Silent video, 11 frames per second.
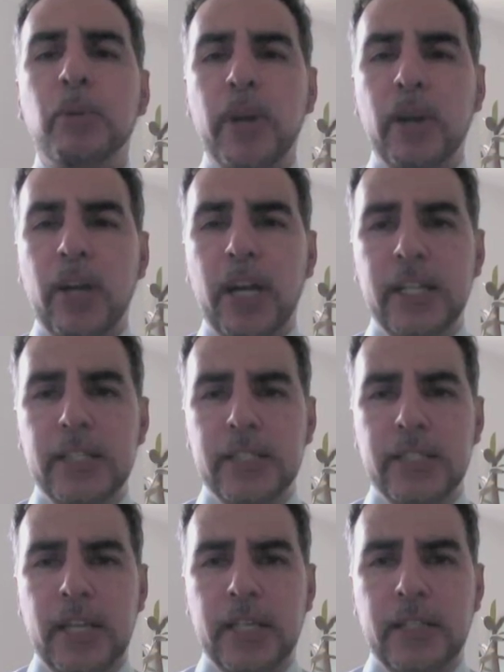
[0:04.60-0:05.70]
Barrera on
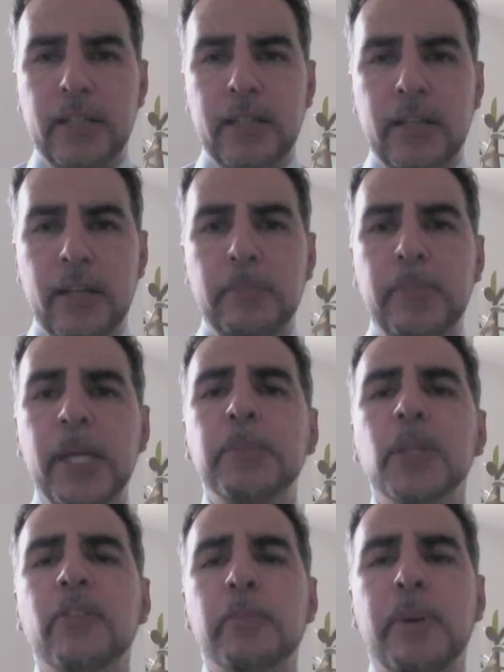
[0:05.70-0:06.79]
Insight. People
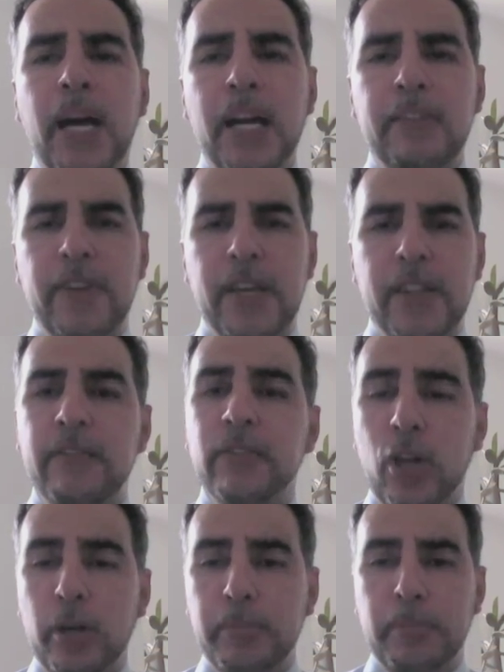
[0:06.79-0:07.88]
of the Baha'i faith have
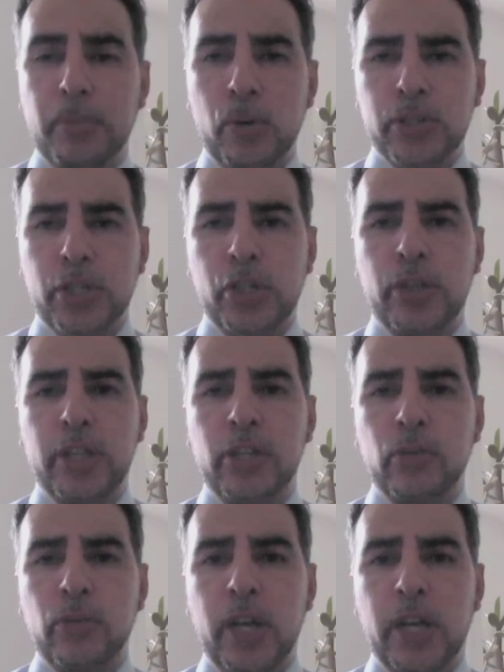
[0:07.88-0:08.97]
long been persecuted in
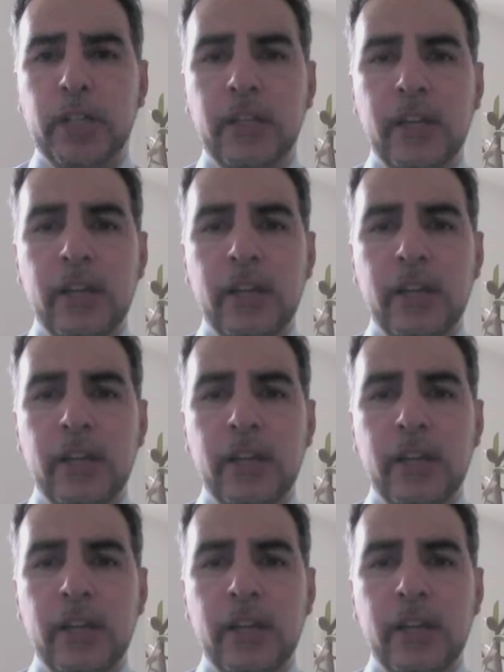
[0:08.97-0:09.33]
Iran.